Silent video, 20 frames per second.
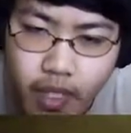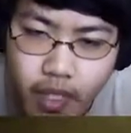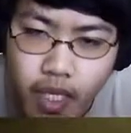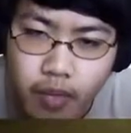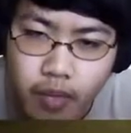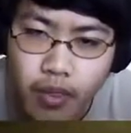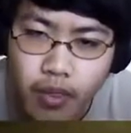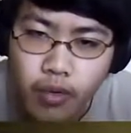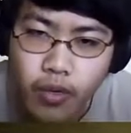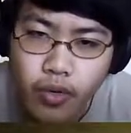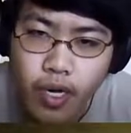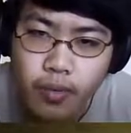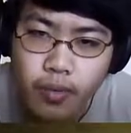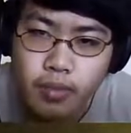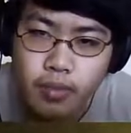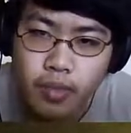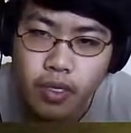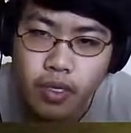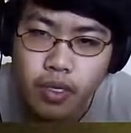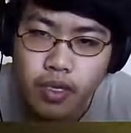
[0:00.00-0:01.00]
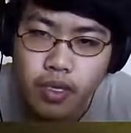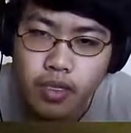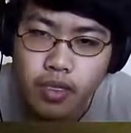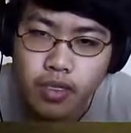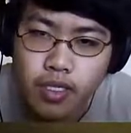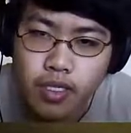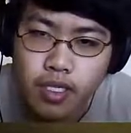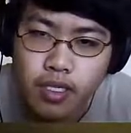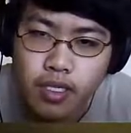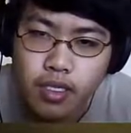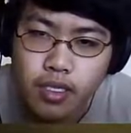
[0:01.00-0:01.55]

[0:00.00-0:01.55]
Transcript: I'm gonna grab some logs and